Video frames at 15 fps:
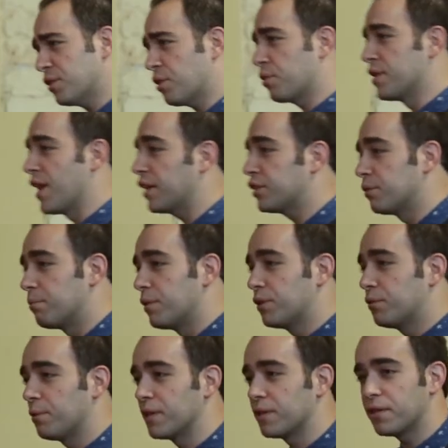the connection
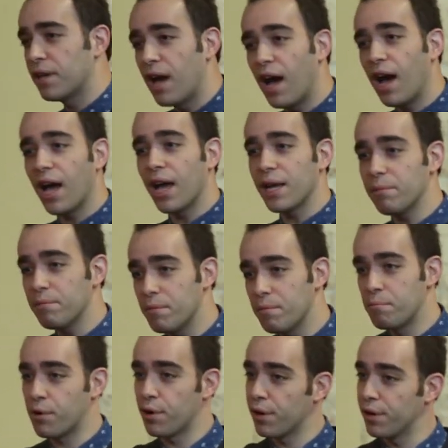between time,
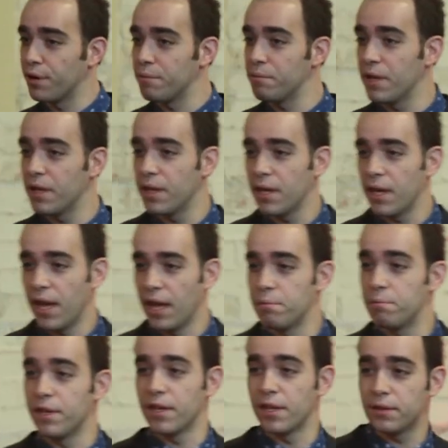boredom,
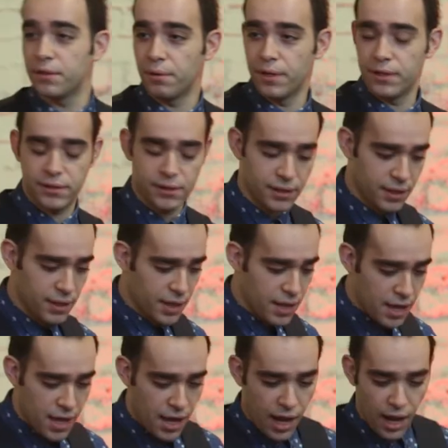and being interesting.
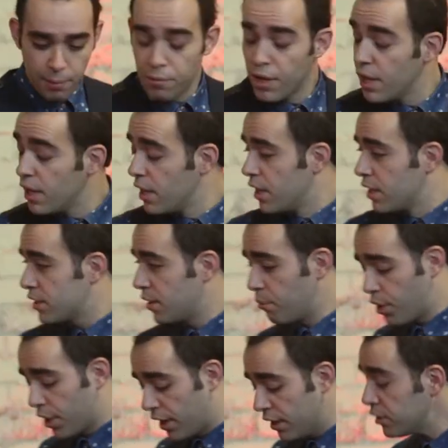
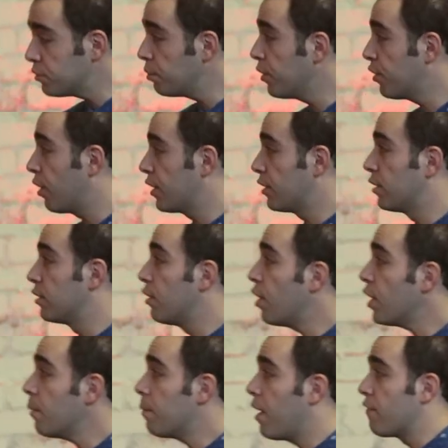Someone else who thought a
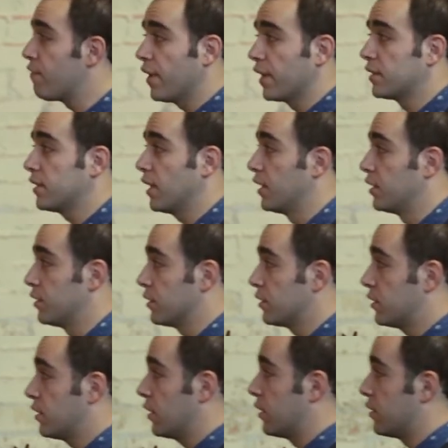lot about
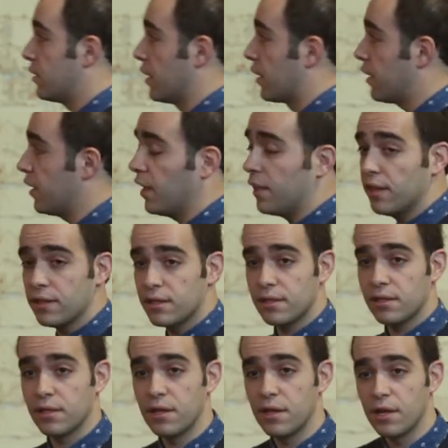Vexations, Dick
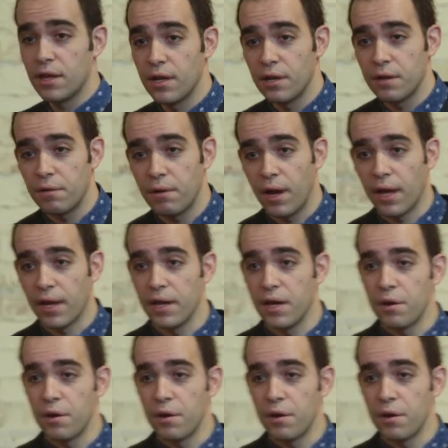Higgins, right,